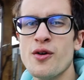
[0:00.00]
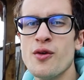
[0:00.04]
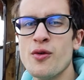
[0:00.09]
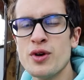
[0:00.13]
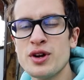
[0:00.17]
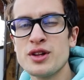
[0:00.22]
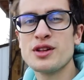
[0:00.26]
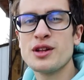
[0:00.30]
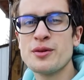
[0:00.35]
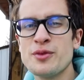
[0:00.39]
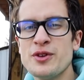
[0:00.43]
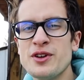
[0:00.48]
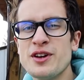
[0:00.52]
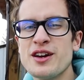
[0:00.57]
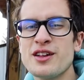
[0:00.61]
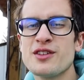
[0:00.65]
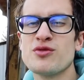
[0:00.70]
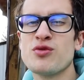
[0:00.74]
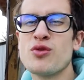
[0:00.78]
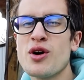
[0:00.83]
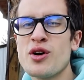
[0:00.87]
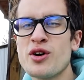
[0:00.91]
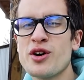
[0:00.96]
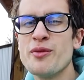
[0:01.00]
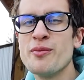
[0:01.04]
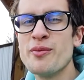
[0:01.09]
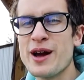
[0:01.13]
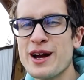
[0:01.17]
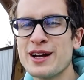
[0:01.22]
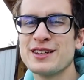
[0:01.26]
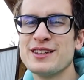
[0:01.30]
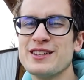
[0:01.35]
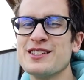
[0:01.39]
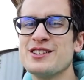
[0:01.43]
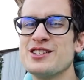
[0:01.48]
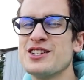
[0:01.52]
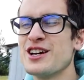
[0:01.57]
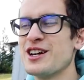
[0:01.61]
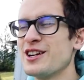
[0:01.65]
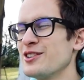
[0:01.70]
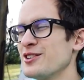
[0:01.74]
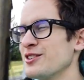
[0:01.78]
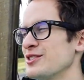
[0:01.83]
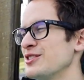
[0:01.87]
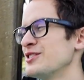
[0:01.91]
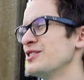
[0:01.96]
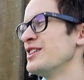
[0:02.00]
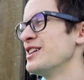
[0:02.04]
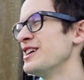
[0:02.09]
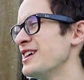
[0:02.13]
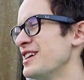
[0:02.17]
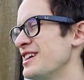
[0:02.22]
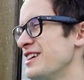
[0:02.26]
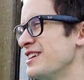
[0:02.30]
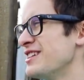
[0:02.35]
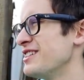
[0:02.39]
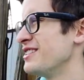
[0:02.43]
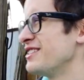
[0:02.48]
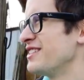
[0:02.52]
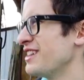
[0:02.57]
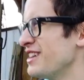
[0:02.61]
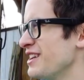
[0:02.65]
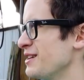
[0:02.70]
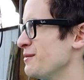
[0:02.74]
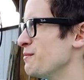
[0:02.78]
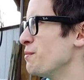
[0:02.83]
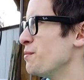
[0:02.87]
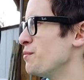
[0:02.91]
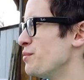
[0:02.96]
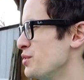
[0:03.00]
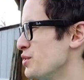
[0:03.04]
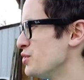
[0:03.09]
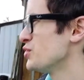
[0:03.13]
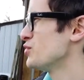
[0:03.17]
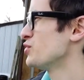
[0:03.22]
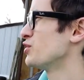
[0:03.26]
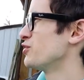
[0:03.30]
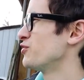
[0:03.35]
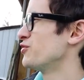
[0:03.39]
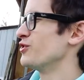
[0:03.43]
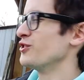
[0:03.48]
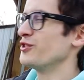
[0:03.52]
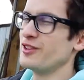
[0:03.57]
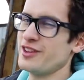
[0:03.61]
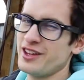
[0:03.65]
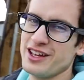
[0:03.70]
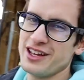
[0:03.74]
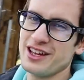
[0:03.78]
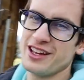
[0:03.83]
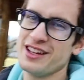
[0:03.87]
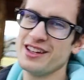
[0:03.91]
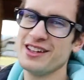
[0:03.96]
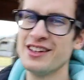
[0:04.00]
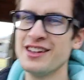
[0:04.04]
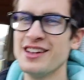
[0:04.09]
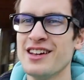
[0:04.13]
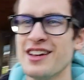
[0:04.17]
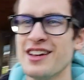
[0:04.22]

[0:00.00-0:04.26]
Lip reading: What is up, you guys? Welcome back to the channel. Today is a beautiful day.